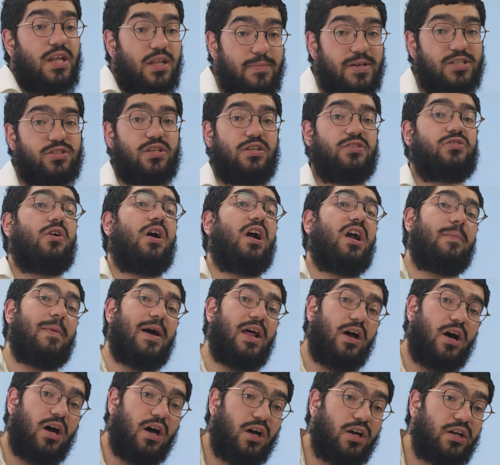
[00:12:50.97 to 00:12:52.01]
The Mishnah is talking
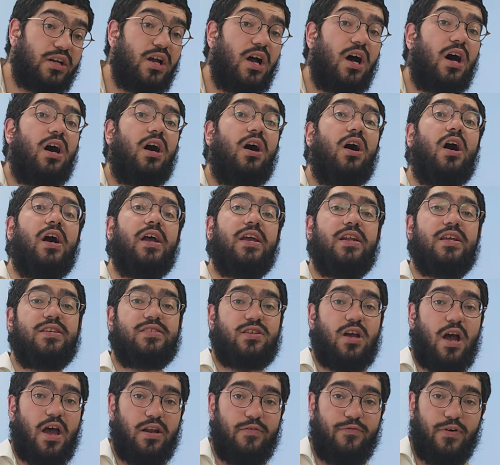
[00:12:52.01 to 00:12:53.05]
about a oinus
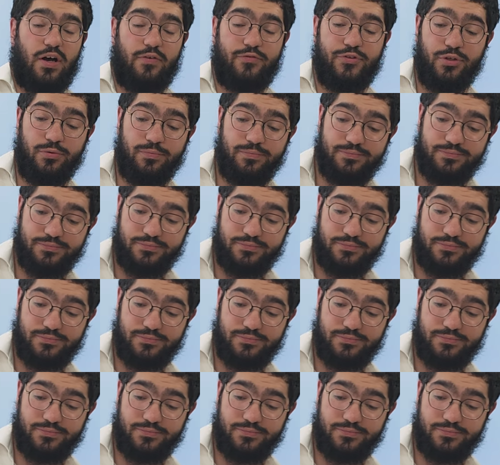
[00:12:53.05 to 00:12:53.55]
kind of avdu.